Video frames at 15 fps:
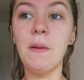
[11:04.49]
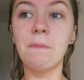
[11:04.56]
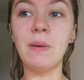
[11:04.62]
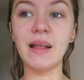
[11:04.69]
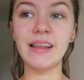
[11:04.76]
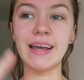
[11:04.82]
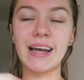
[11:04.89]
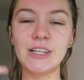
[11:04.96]

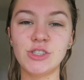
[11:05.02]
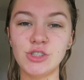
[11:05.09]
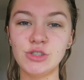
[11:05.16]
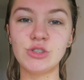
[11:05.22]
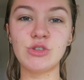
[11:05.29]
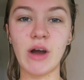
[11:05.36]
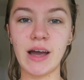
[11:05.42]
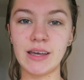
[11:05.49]
But like, I
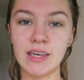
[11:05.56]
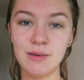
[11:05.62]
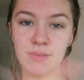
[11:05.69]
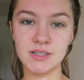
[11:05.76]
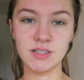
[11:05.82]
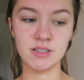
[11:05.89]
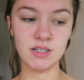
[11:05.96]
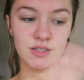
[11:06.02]
do try and keep
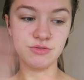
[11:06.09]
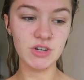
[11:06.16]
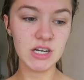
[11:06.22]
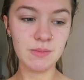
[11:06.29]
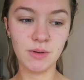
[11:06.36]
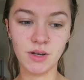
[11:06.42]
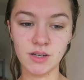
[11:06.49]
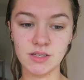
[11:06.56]
my Sundays
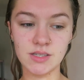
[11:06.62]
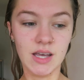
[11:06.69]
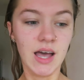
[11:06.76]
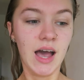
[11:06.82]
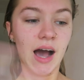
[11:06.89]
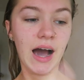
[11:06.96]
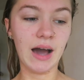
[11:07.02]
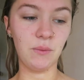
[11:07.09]
free because
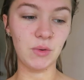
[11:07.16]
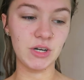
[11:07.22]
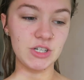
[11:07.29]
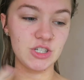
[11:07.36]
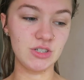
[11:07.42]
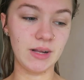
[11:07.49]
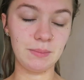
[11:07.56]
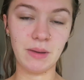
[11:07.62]
I want
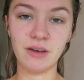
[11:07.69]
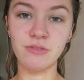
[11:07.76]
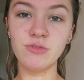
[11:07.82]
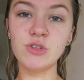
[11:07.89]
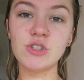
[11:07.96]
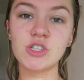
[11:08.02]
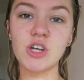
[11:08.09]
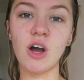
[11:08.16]
to do like my
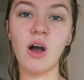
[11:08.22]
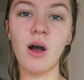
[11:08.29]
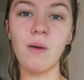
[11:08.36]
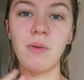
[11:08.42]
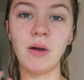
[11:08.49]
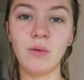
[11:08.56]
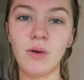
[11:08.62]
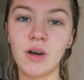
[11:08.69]
food
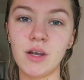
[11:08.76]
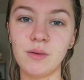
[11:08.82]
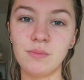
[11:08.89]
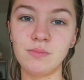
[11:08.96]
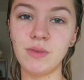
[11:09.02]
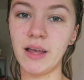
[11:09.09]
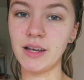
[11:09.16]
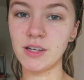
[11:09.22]
shop, I want
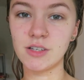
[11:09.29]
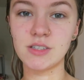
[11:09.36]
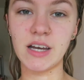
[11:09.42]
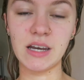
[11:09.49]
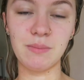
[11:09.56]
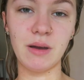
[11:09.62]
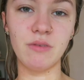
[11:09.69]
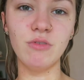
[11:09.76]
to like
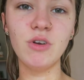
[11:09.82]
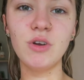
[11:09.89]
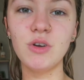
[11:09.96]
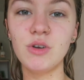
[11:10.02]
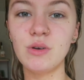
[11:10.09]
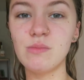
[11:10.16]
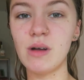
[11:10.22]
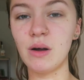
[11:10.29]
tidy my
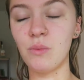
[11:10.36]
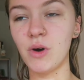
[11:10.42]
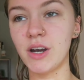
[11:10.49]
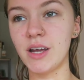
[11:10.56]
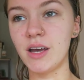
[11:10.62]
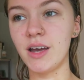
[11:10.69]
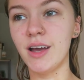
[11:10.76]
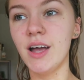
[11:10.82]
room, I want
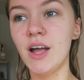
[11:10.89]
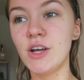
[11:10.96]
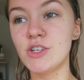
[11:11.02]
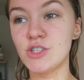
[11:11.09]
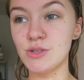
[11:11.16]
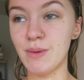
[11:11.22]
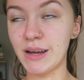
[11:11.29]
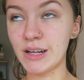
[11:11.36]
to
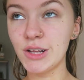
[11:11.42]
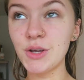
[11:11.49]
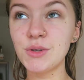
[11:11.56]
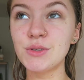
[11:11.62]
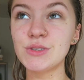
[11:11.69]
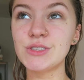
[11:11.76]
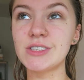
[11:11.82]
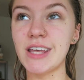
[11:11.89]
do my
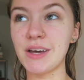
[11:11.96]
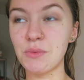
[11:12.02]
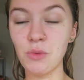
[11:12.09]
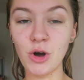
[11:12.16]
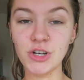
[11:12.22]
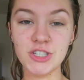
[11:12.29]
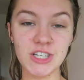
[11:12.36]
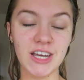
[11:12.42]
clothes, like
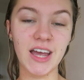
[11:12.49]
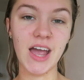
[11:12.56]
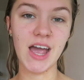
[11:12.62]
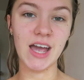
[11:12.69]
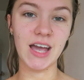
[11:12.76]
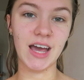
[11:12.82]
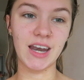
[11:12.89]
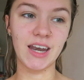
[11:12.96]

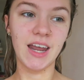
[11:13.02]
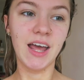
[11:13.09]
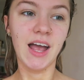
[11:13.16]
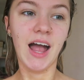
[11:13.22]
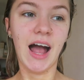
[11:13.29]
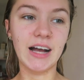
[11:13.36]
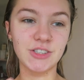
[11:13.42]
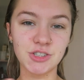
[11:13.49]
washing, and
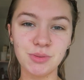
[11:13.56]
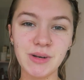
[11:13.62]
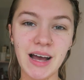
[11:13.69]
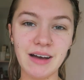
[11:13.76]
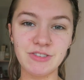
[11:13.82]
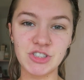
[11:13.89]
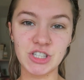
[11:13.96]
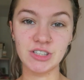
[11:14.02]
I just want to
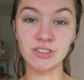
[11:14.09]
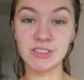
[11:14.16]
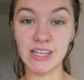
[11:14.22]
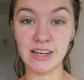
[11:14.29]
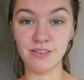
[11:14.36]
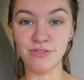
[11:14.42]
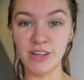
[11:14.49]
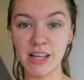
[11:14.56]
have a chill
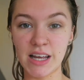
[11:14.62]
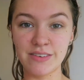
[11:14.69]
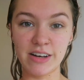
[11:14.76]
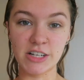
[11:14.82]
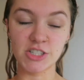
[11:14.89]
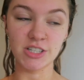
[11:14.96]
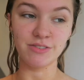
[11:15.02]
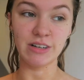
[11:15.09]
day and feel like I've
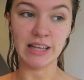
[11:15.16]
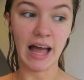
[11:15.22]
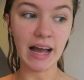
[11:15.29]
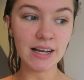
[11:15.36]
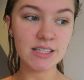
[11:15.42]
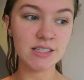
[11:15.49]
actually relaxed.